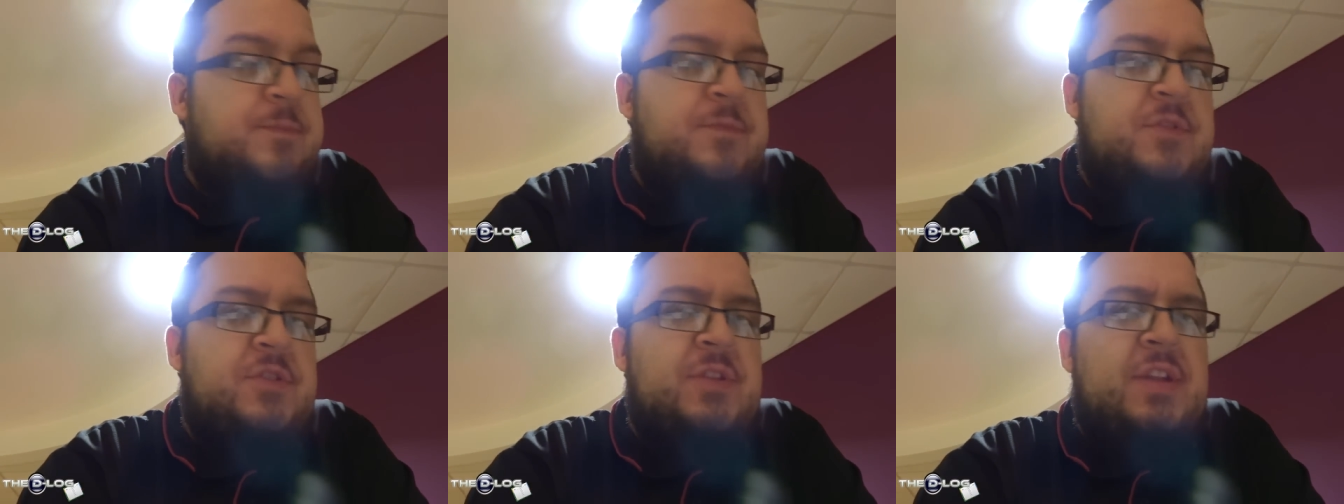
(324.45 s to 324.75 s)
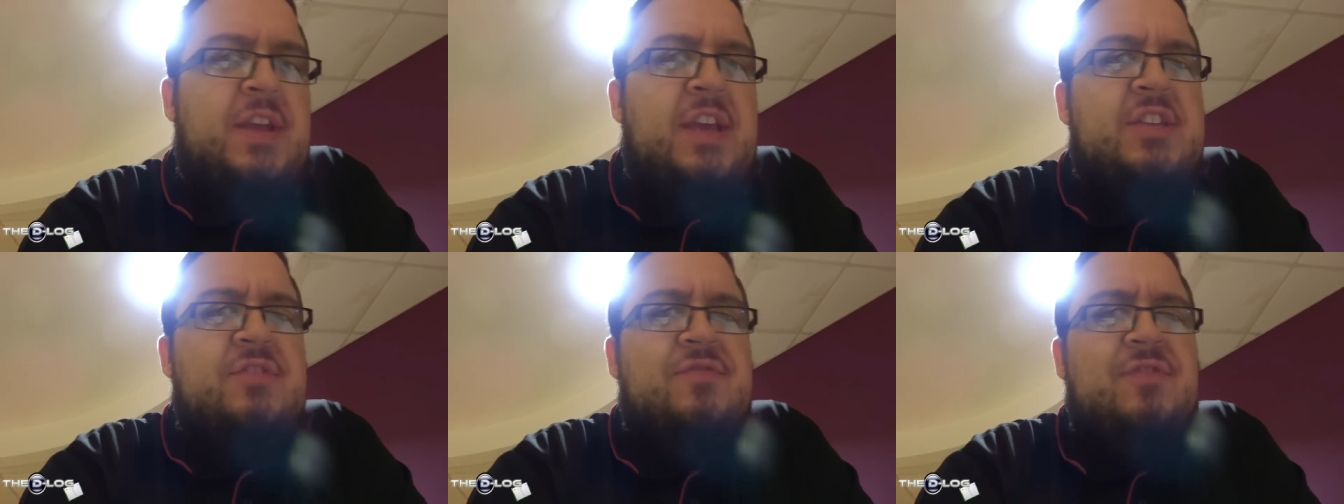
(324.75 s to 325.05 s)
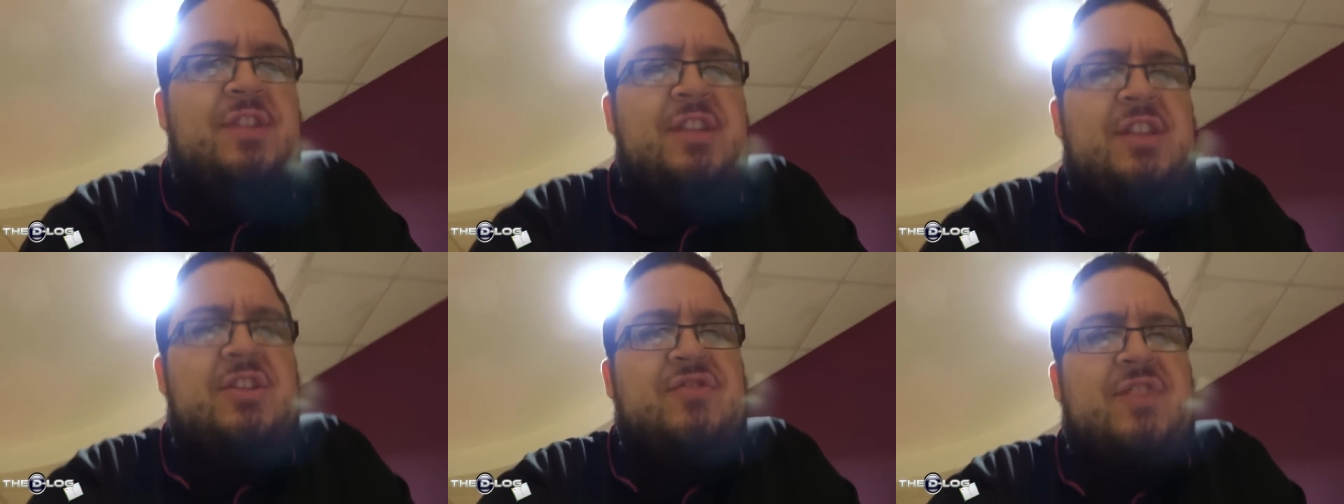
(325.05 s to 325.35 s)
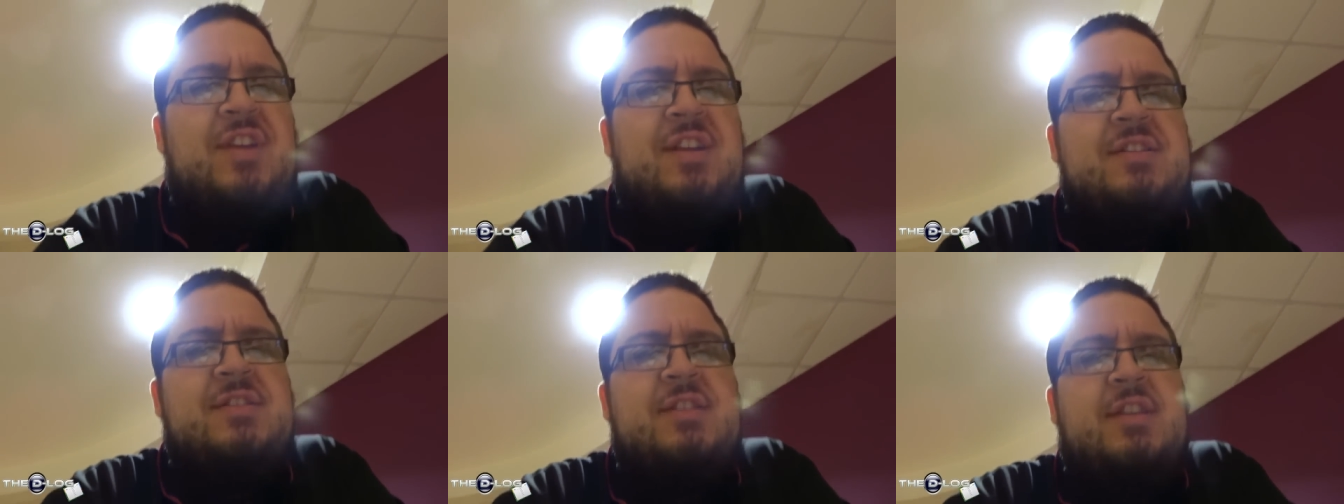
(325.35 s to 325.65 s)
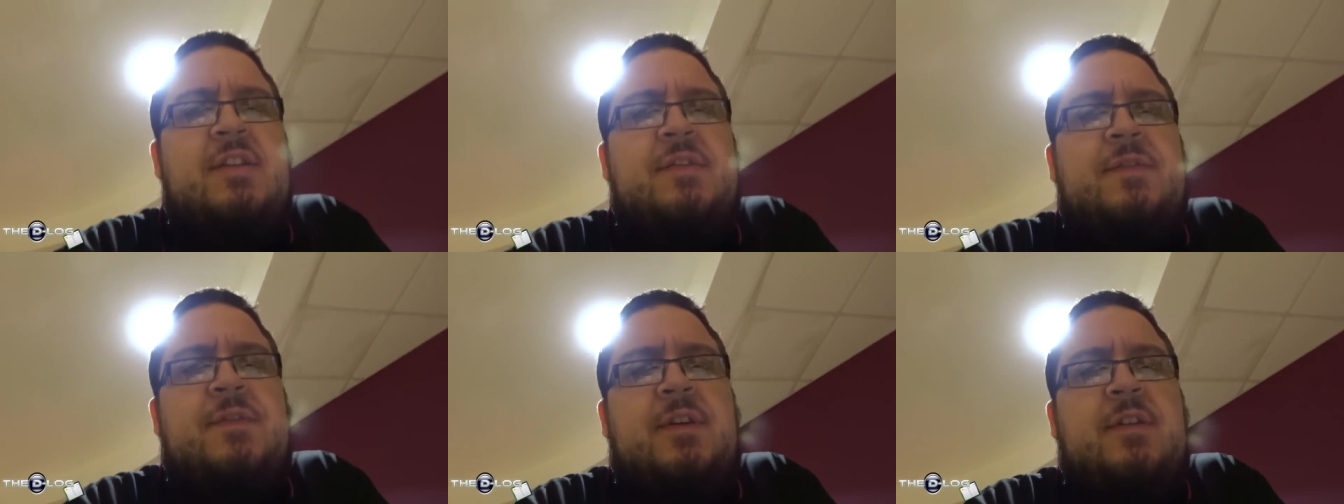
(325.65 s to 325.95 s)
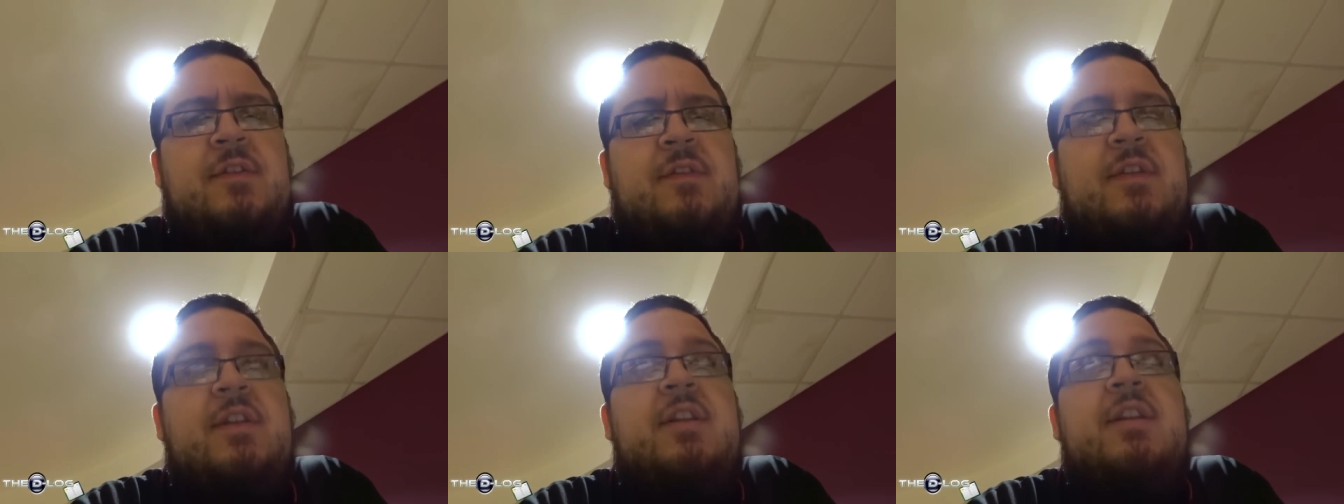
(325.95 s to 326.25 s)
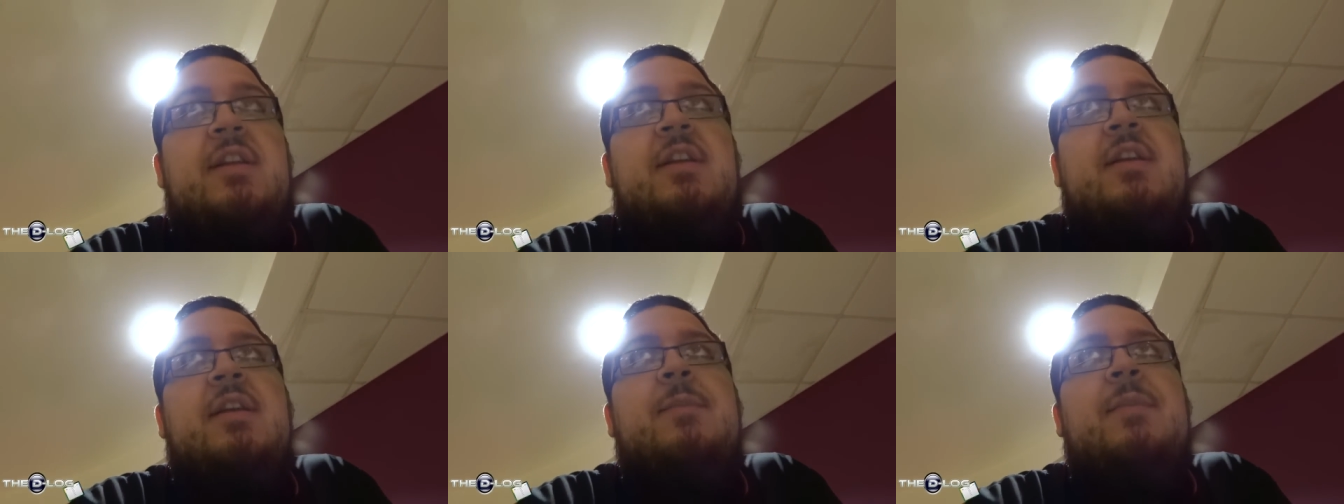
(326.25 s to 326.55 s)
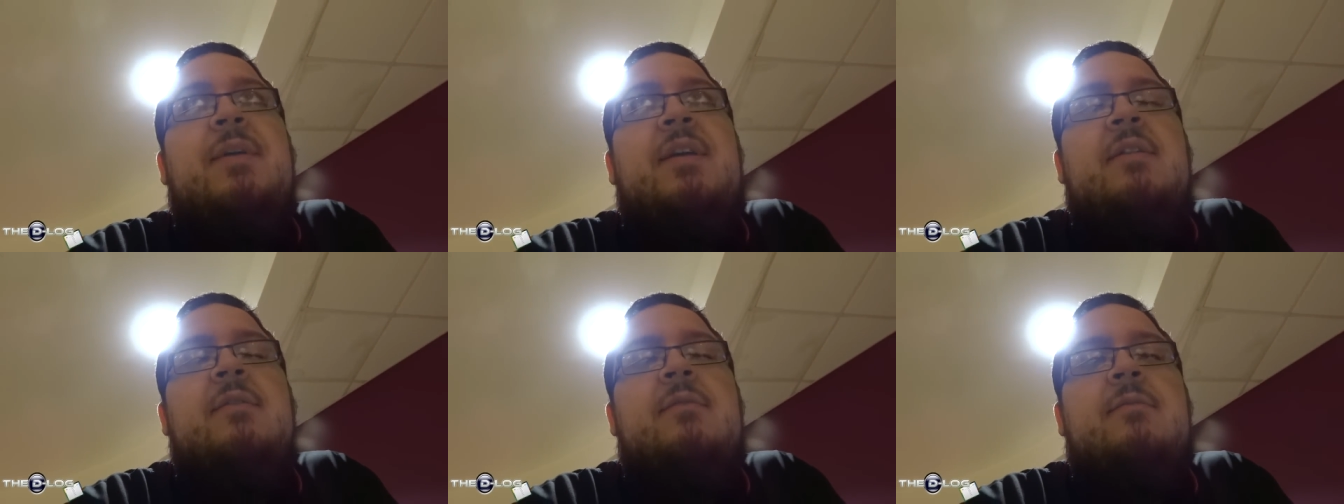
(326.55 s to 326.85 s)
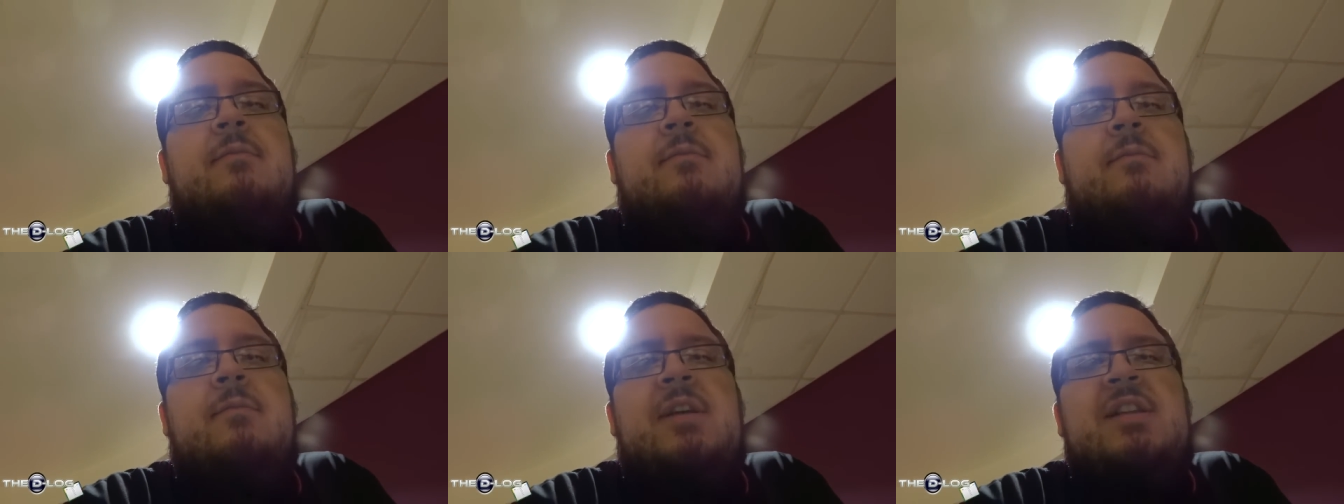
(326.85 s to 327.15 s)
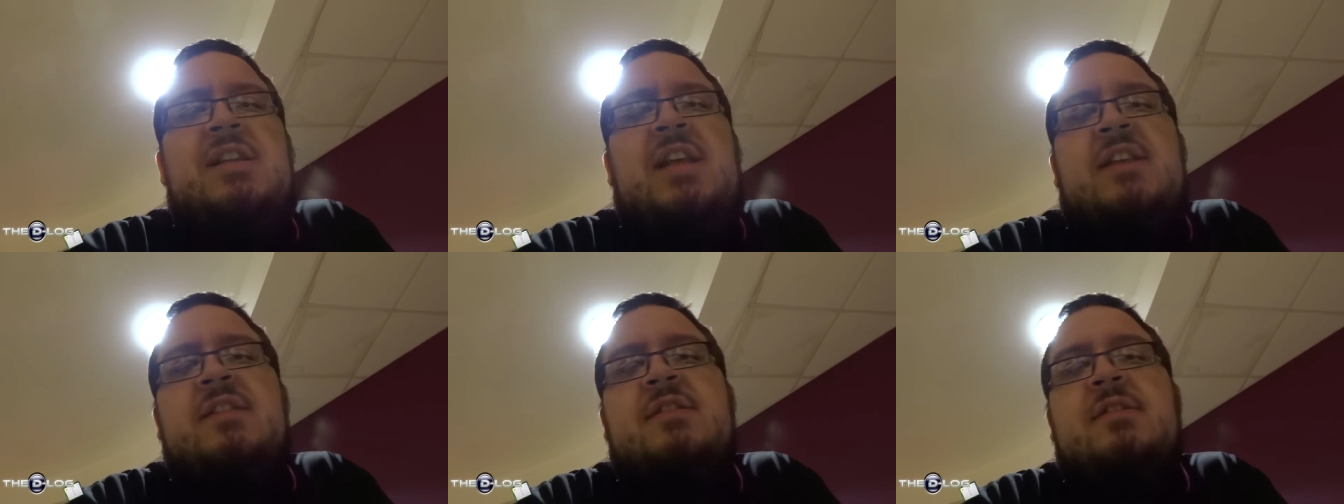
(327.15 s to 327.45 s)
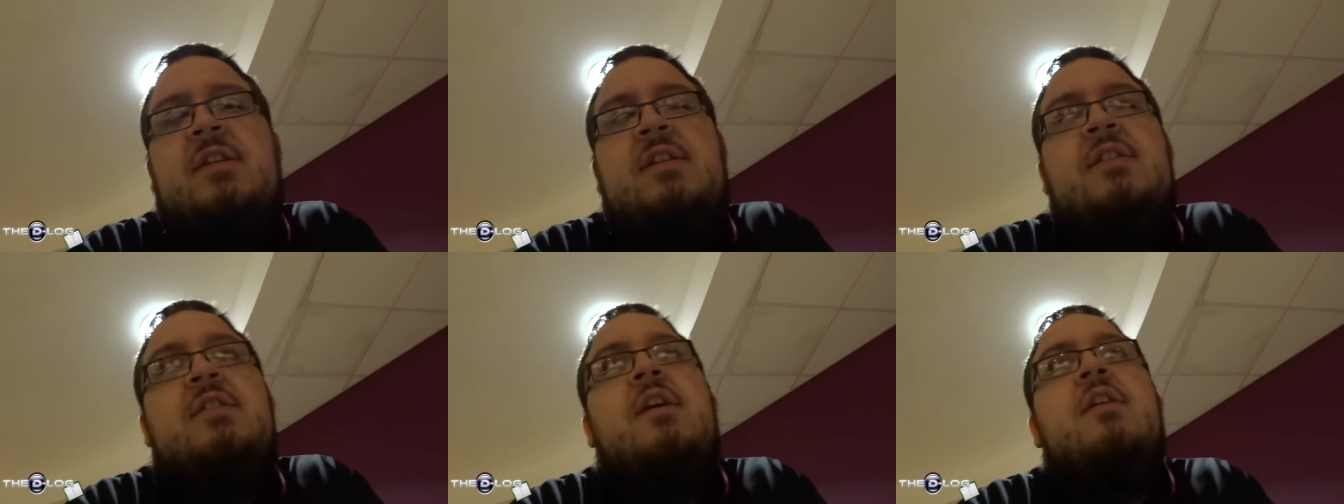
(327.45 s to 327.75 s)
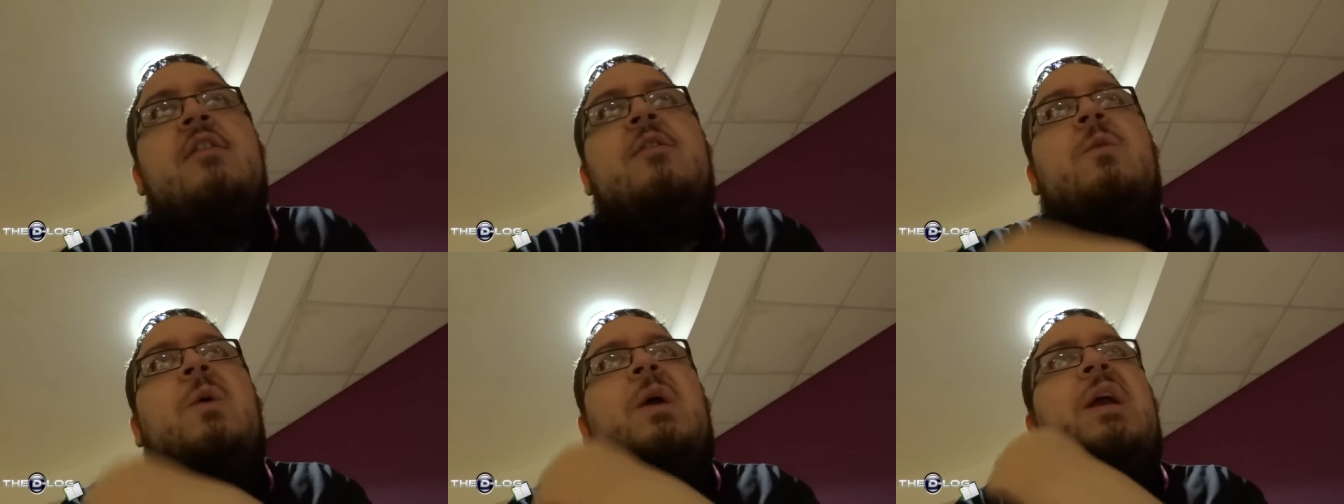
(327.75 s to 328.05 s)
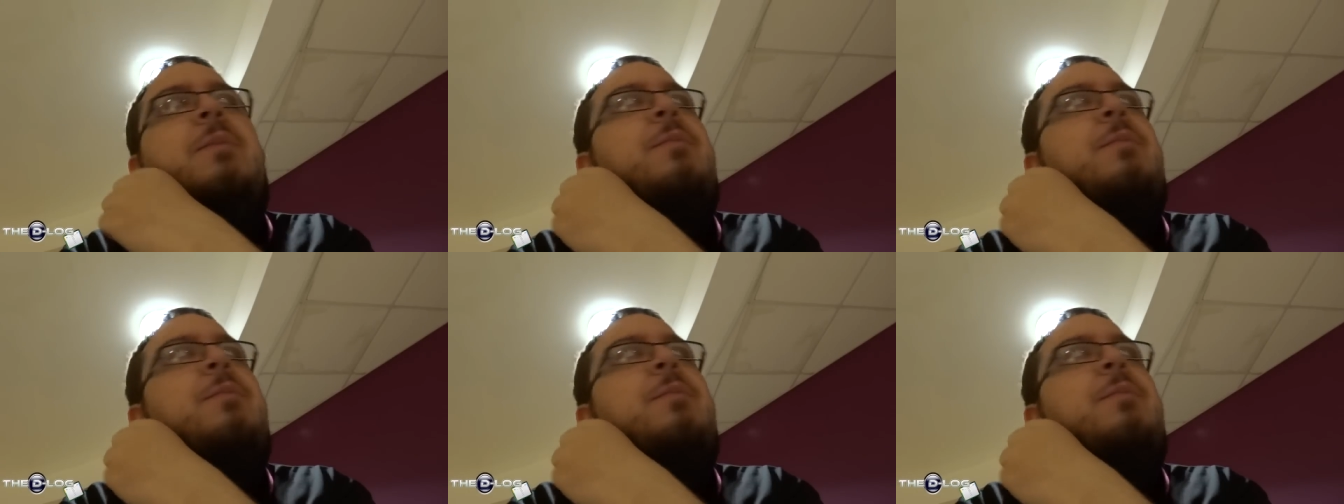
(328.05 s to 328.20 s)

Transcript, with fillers: Today's really dragged so far, really. I mean, it hasn't, it's gone quick,